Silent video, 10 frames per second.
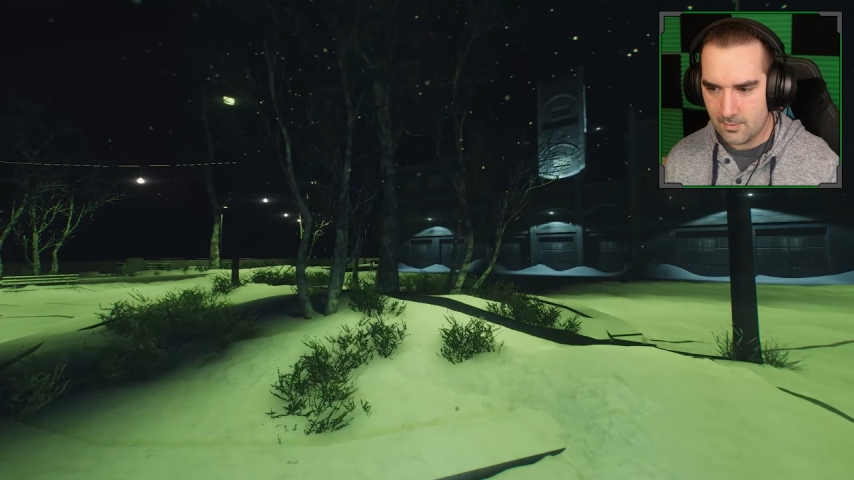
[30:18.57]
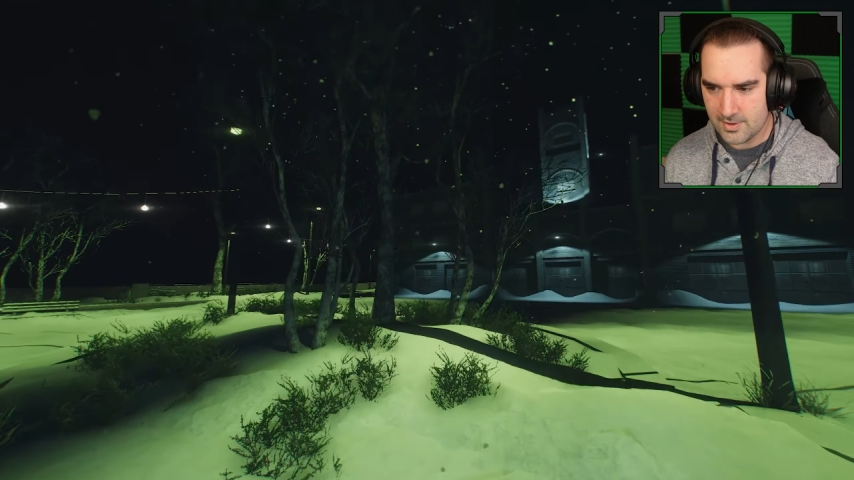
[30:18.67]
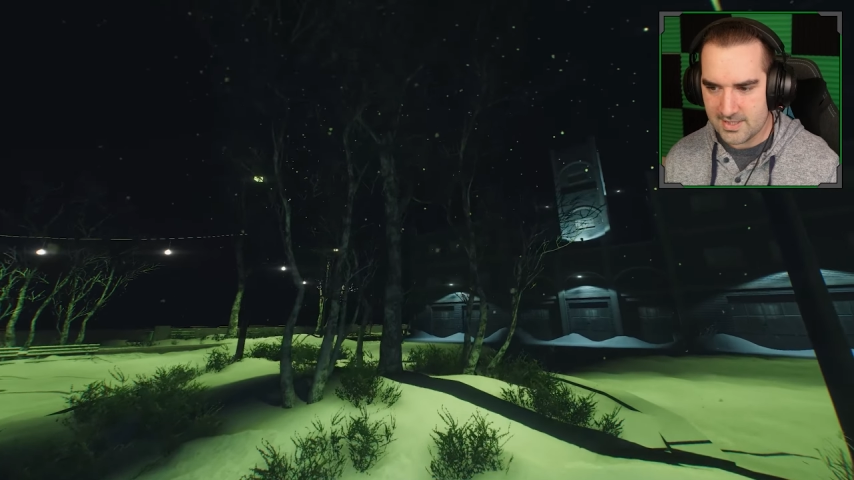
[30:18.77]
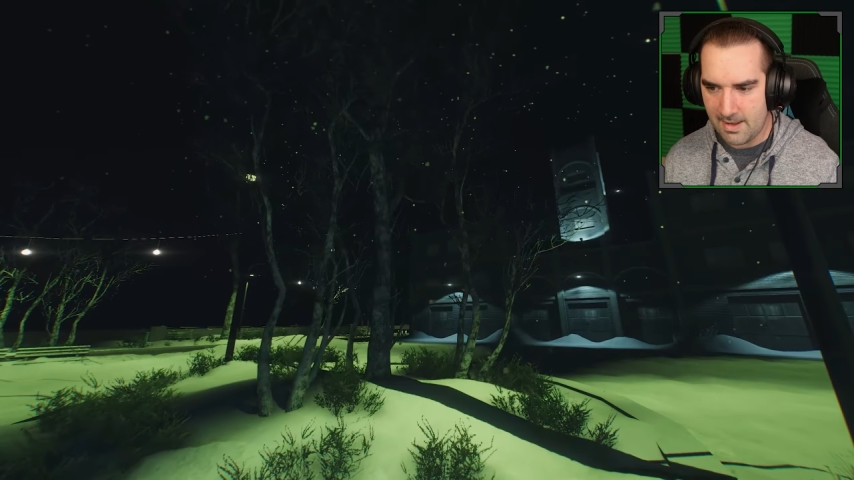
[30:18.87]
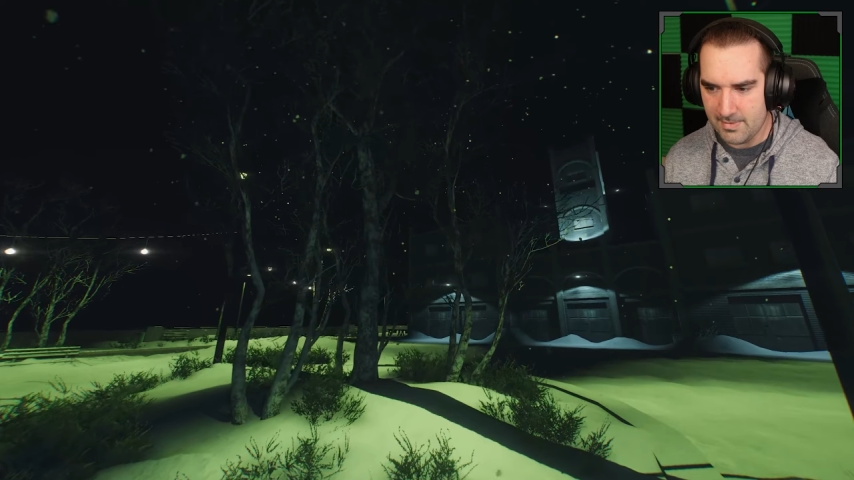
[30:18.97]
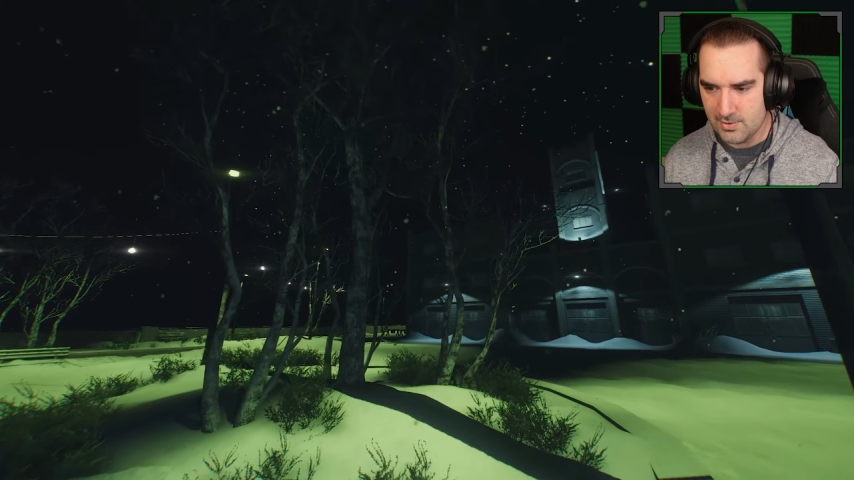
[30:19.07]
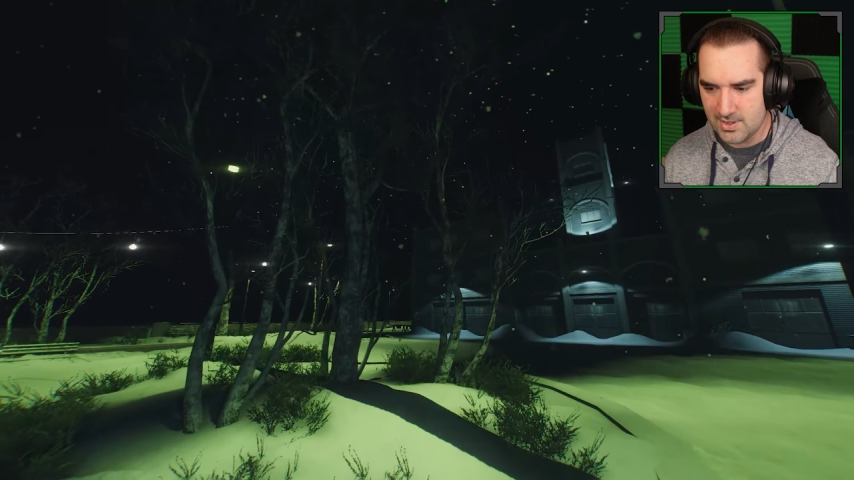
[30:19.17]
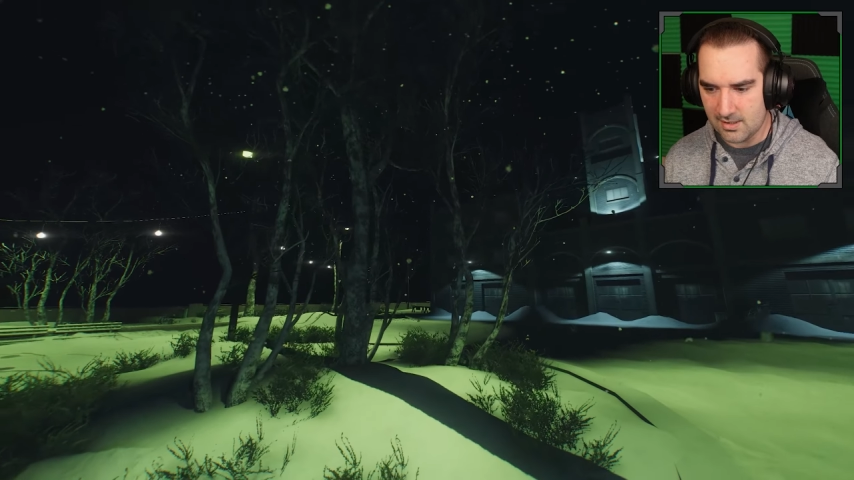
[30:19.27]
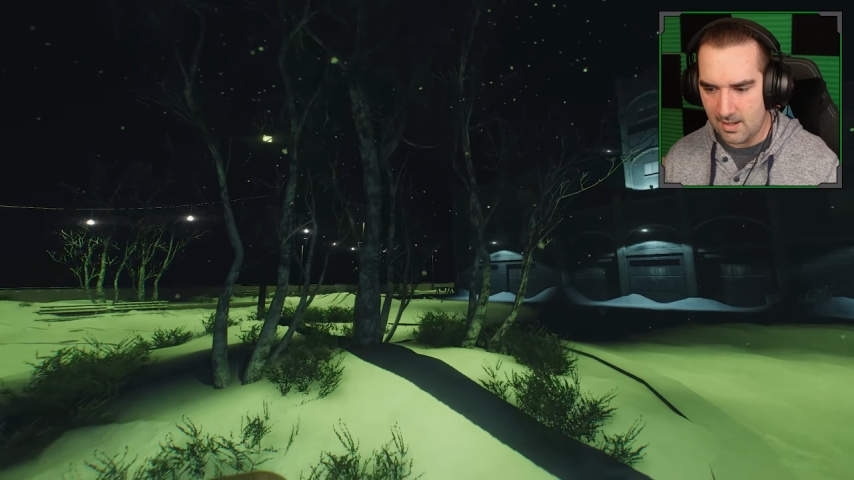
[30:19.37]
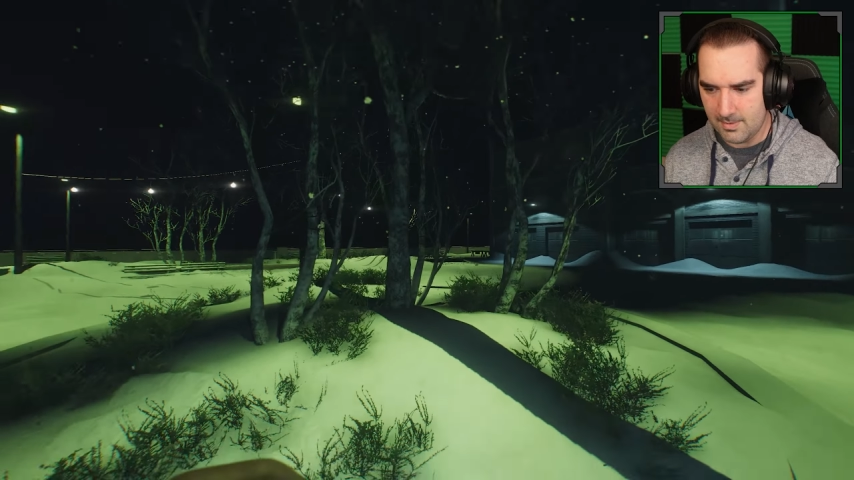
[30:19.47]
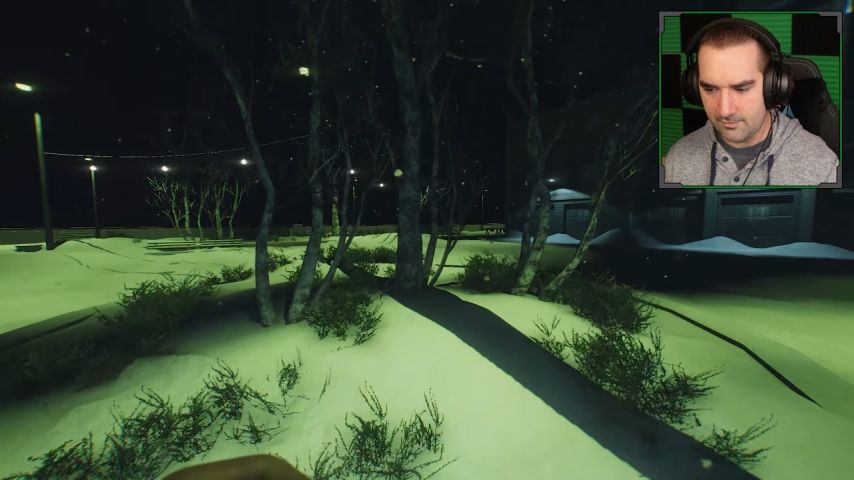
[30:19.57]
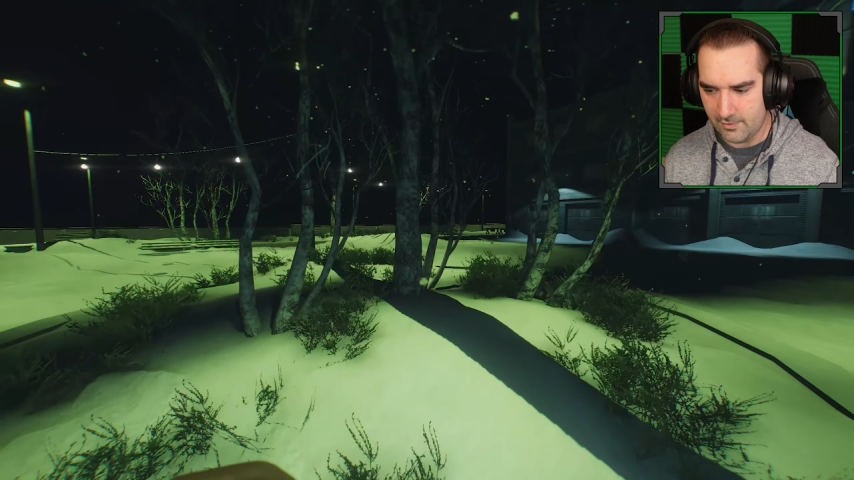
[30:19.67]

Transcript: Where's that music coming